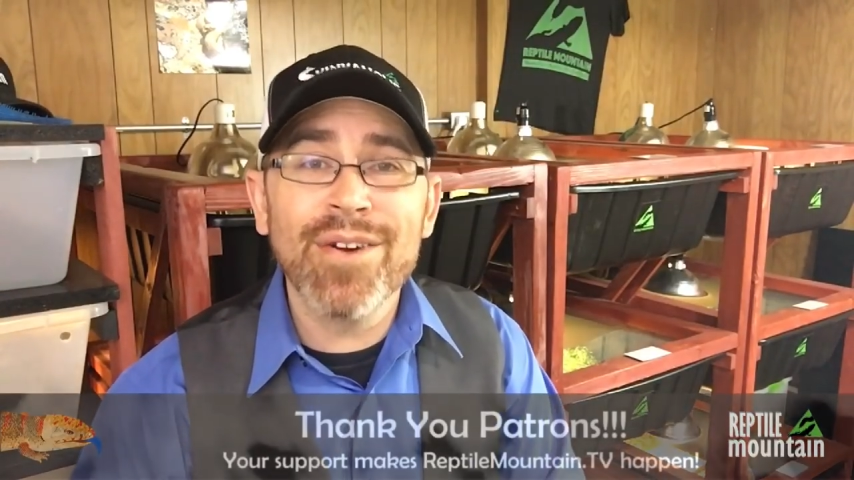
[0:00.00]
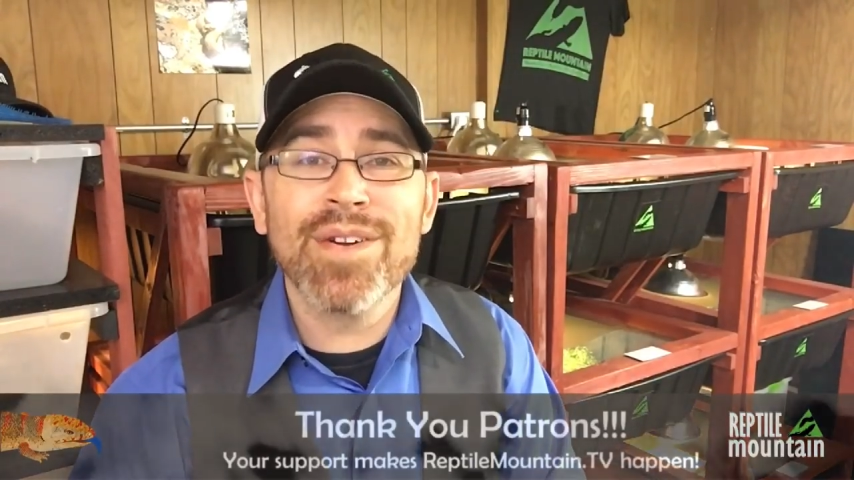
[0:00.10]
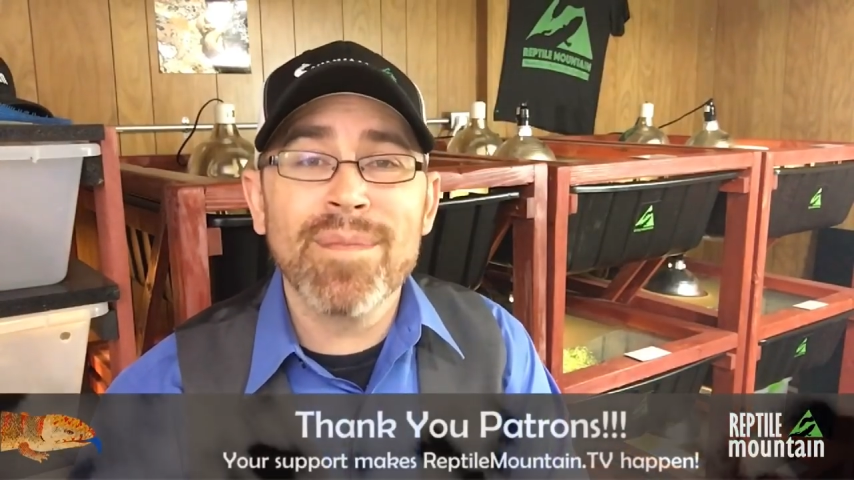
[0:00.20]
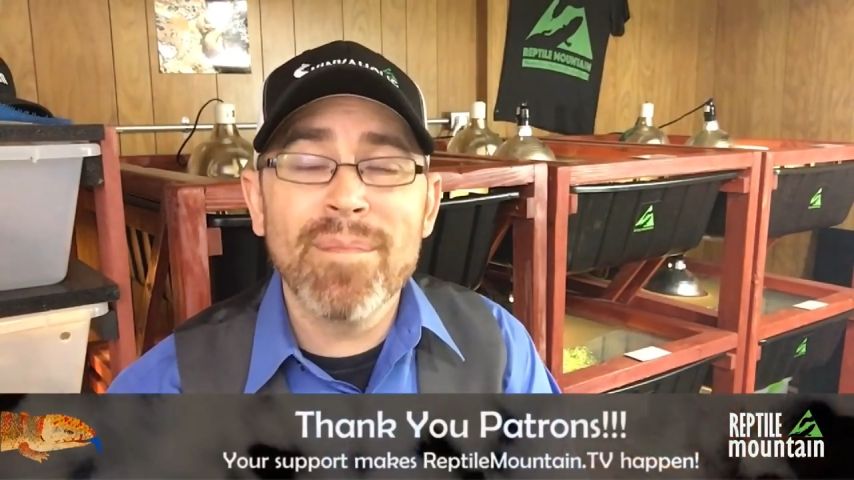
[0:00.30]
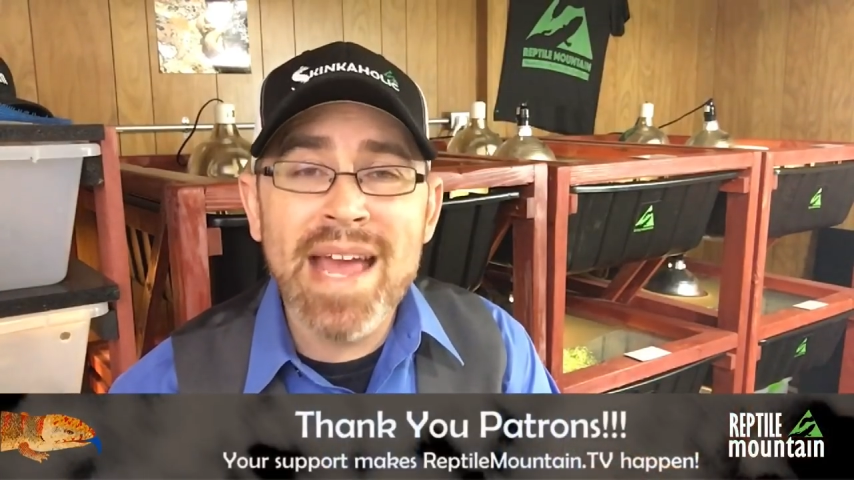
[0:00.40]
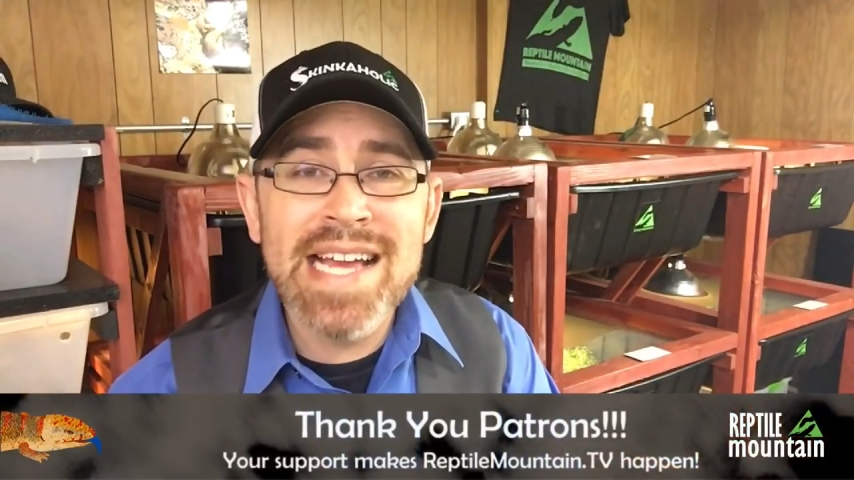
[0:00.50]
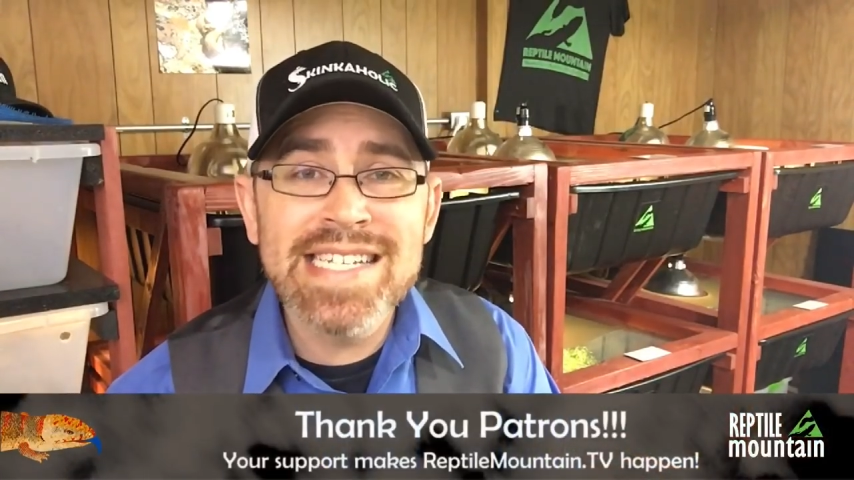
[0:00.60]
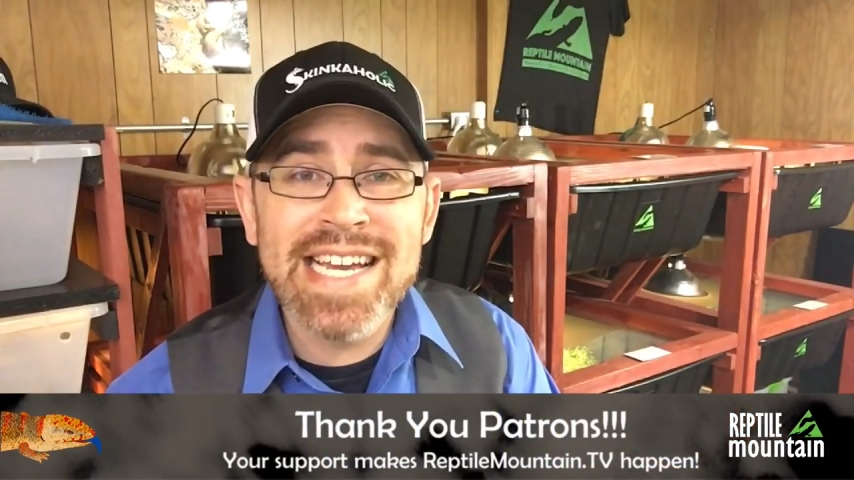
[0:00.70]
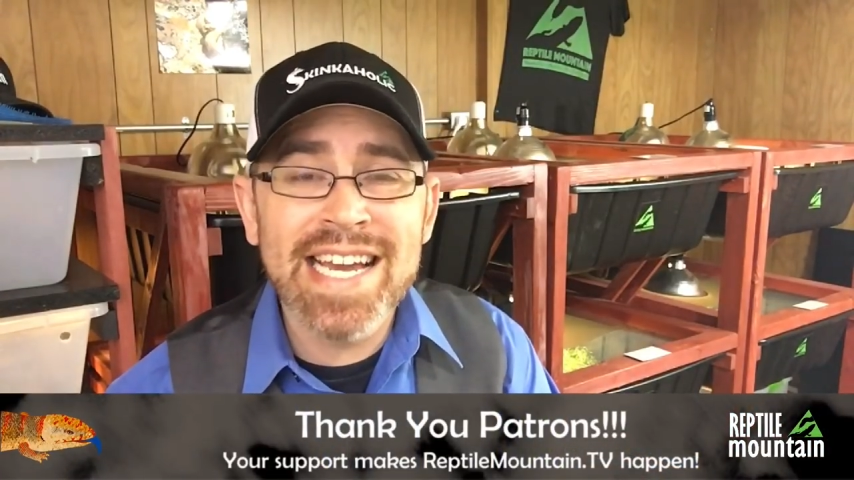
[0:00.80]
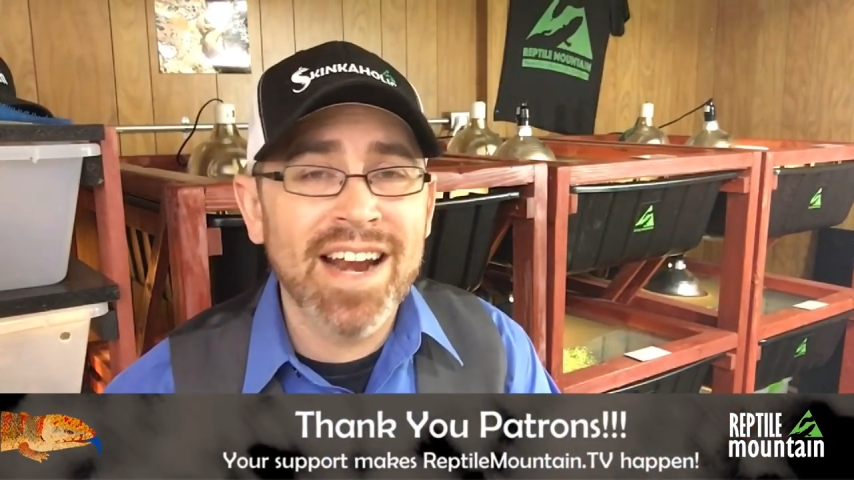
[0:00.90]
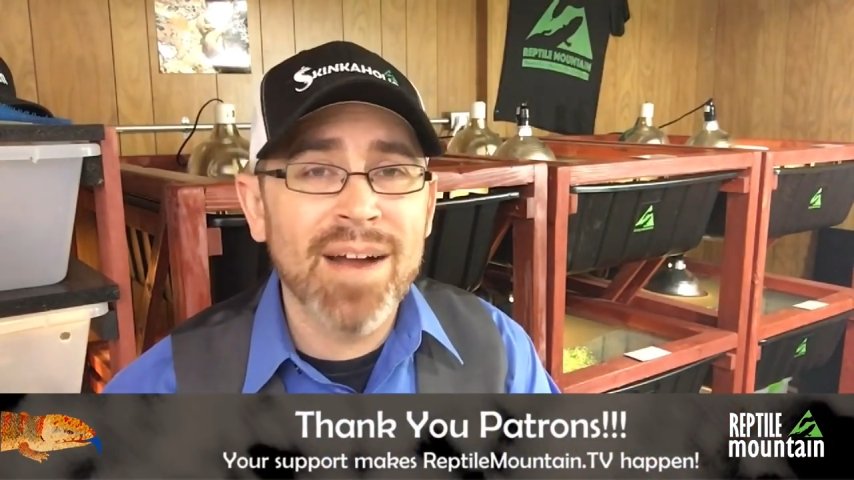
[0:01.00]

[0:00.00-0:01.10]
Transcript: are amazing,